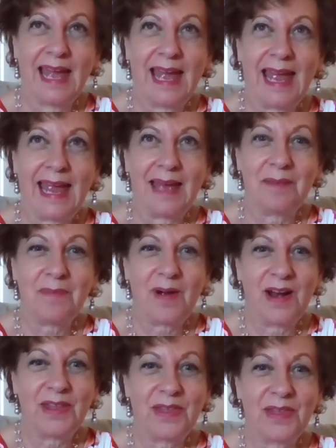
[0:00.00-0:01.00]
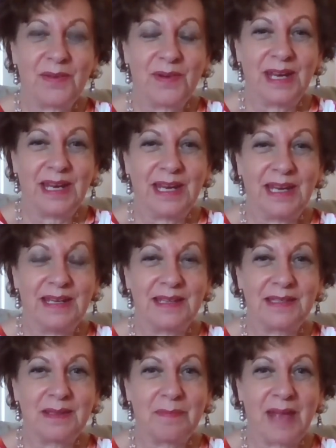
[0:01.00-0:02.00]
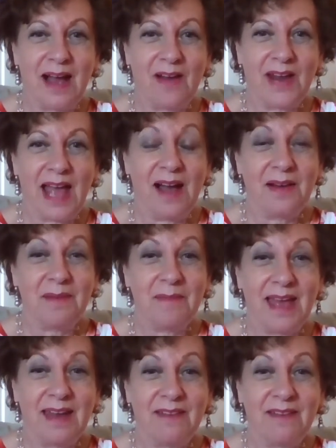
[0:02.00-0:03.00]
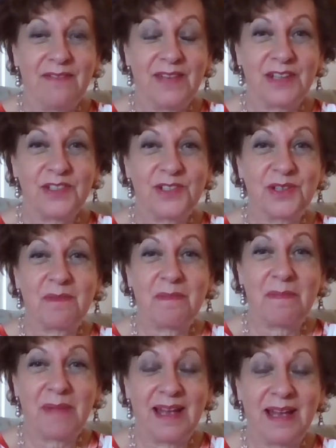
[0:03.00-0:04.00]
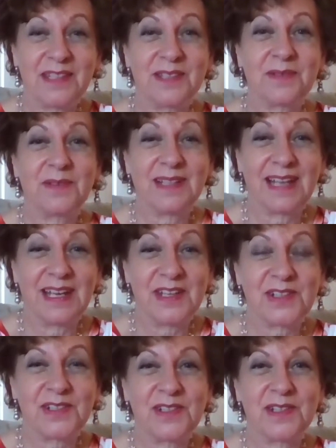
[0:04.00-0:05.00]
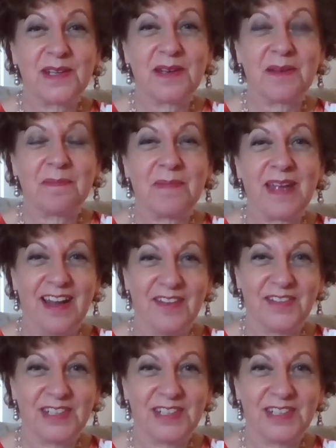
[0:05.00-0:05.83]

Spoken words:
And part 3 is about how to manifest your best relationship ever.